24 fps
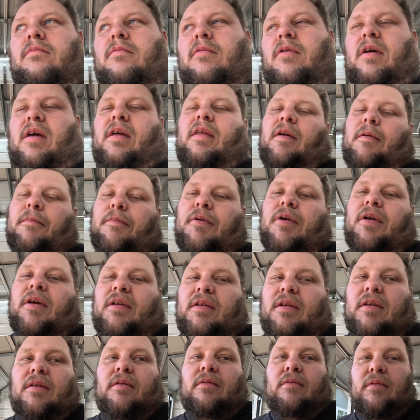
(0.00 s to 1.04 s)
Okay, they're
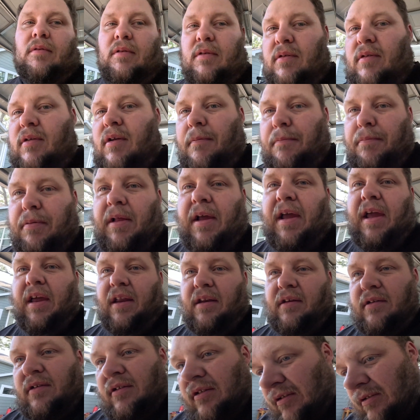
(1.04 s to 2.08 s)
predicted. They're
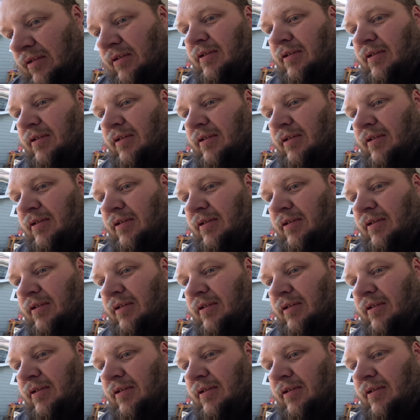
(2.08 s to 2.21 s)
planned